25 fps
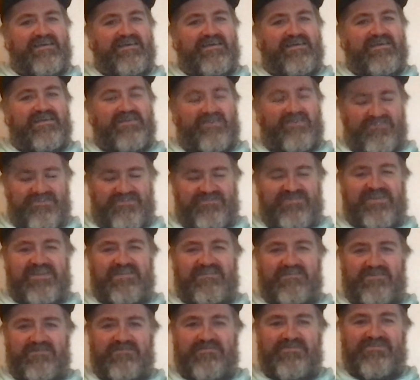
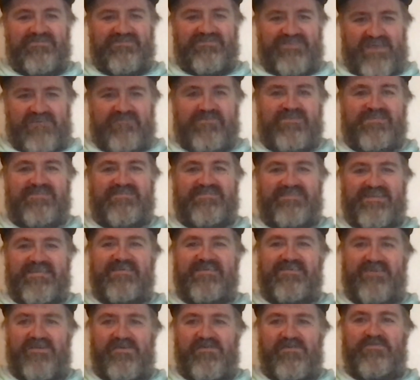Considering there were 17
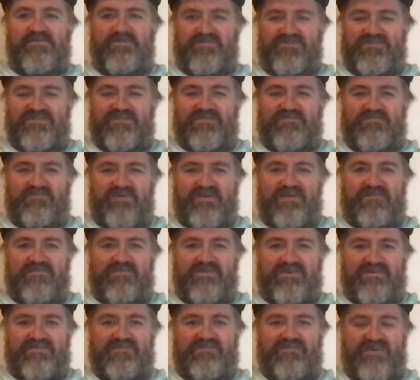goals in the
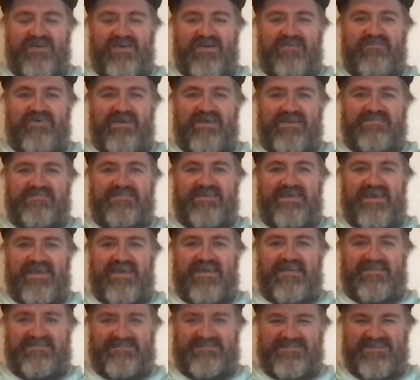previous 5
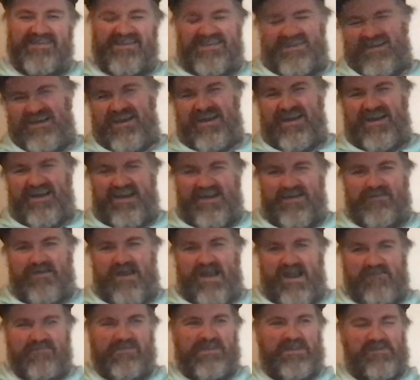head-to-heads,
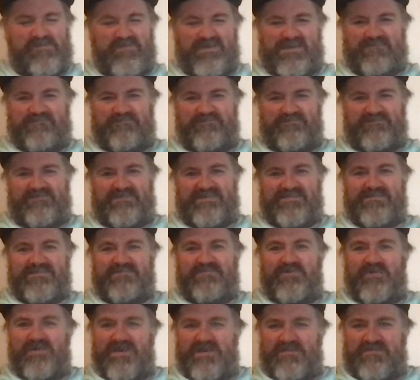I'm a little bit
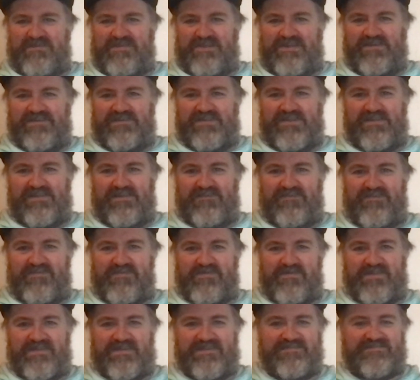disappointed with 0-0 if I'm
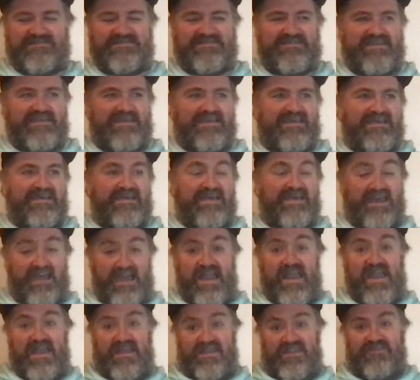honest.
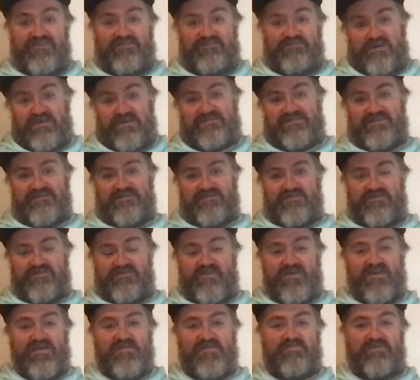And especially for
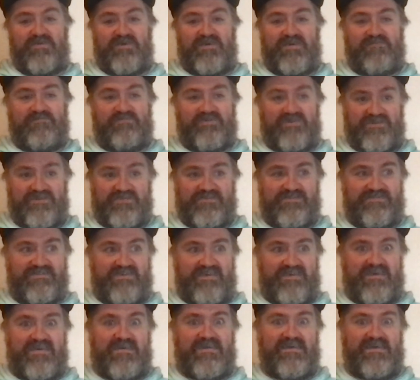Freiburg because
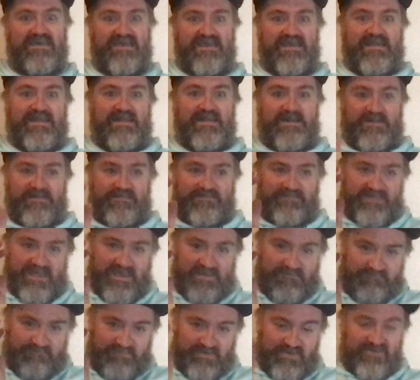they're
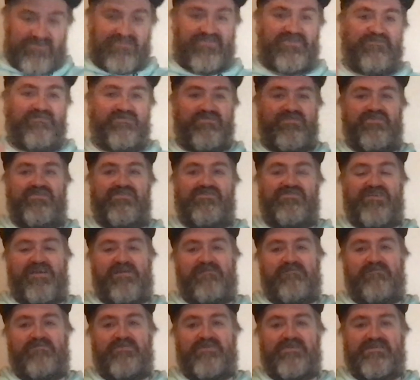pushing for a
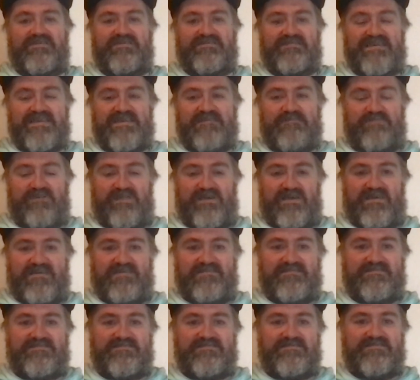Champions League
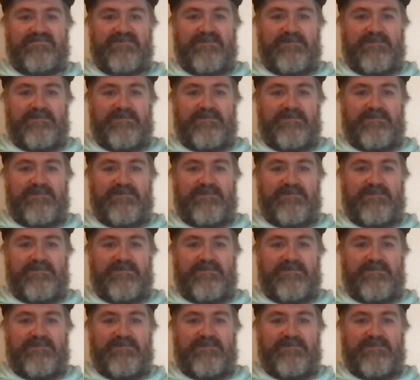place.